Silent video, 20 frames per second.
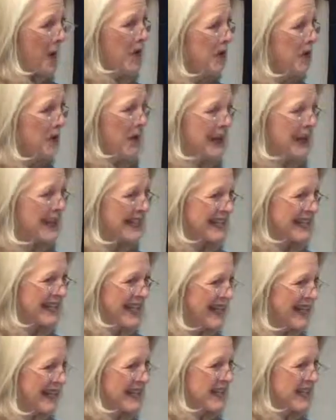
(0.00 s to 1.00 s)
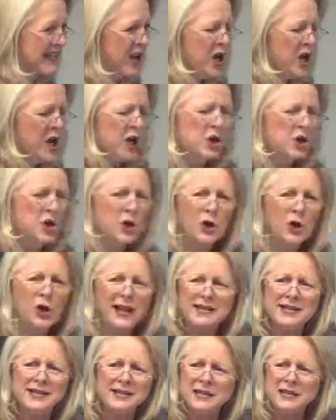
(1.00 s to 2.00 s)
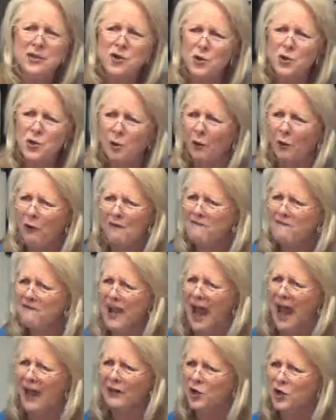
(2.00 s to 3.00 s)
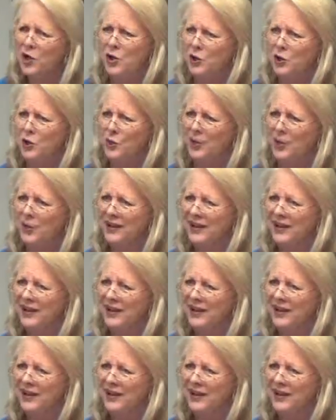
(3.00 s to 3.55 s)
your list is. Your list is your value